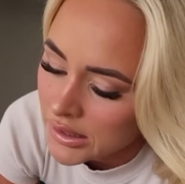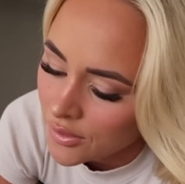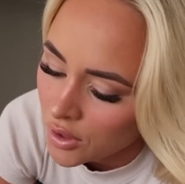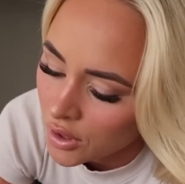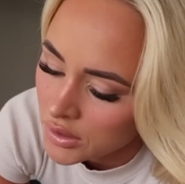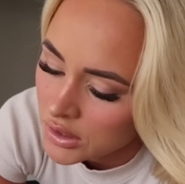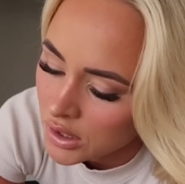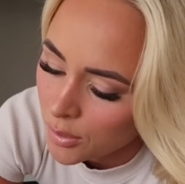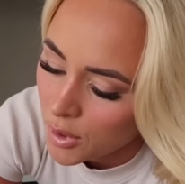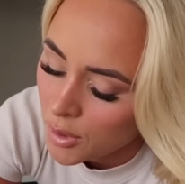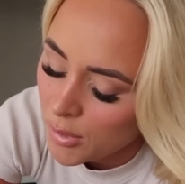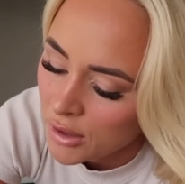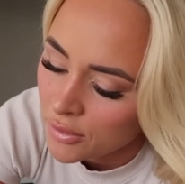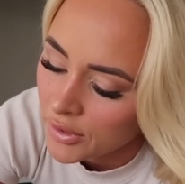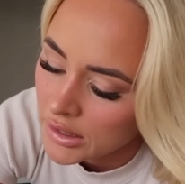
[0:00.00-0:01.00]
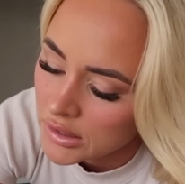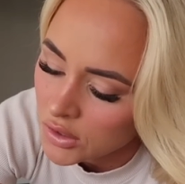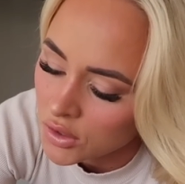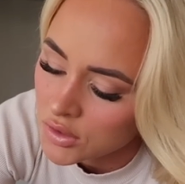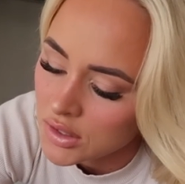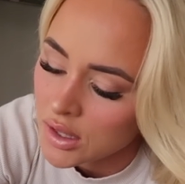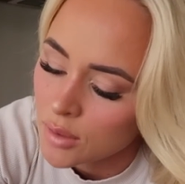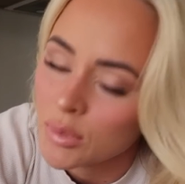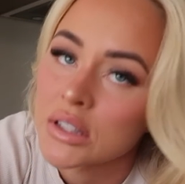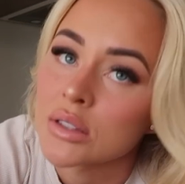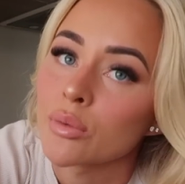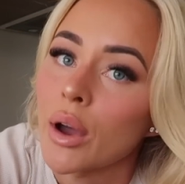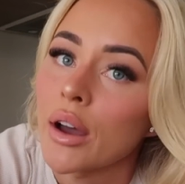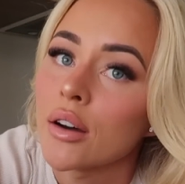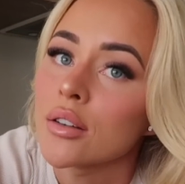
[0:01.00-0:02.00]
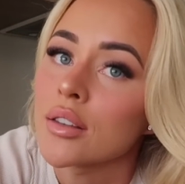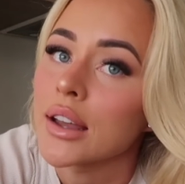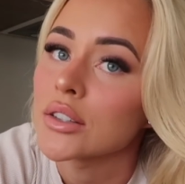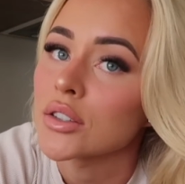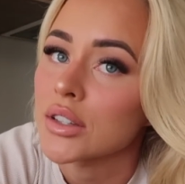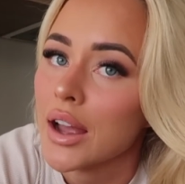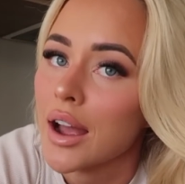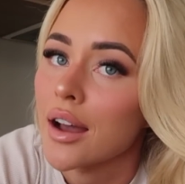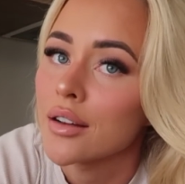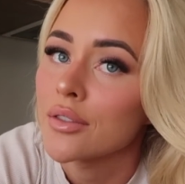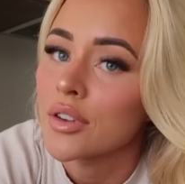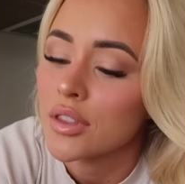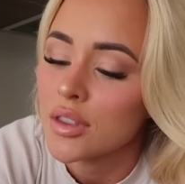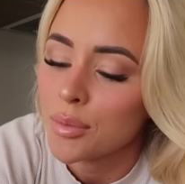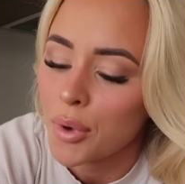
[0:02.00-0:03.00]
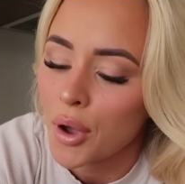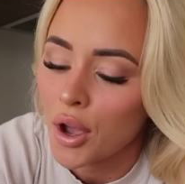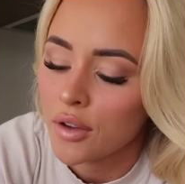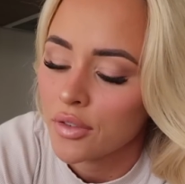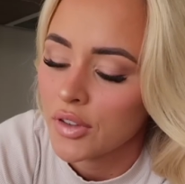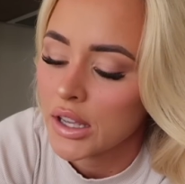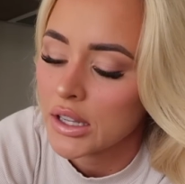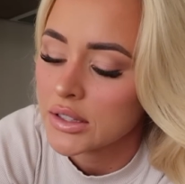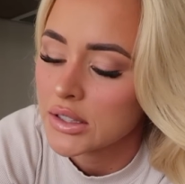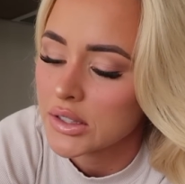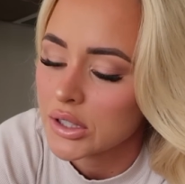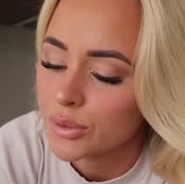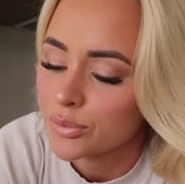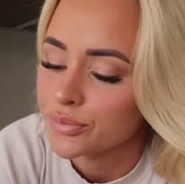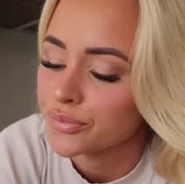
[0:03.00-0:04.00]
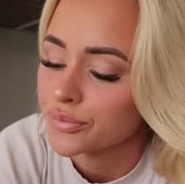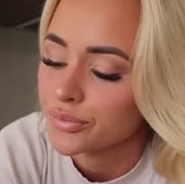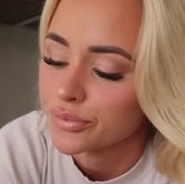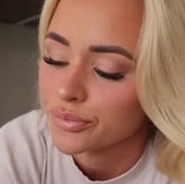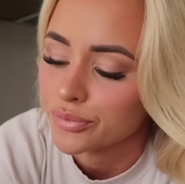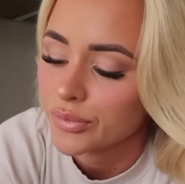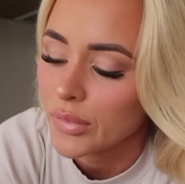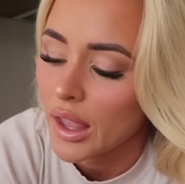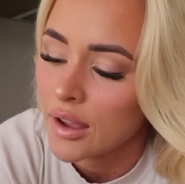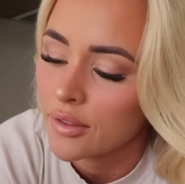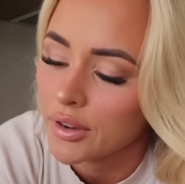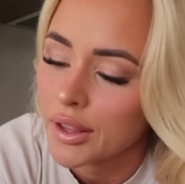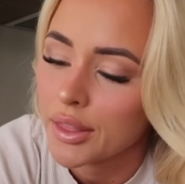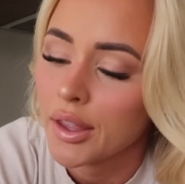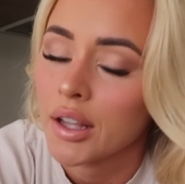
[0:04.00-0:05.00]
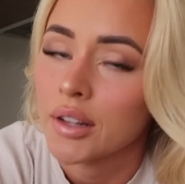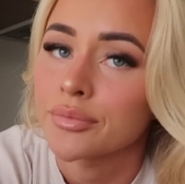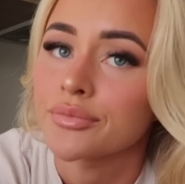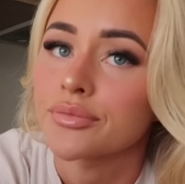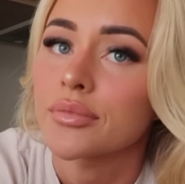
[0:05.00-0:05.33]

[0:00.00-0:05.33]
I've gotten so many of my friends onto them as well. They just have the perfect everything.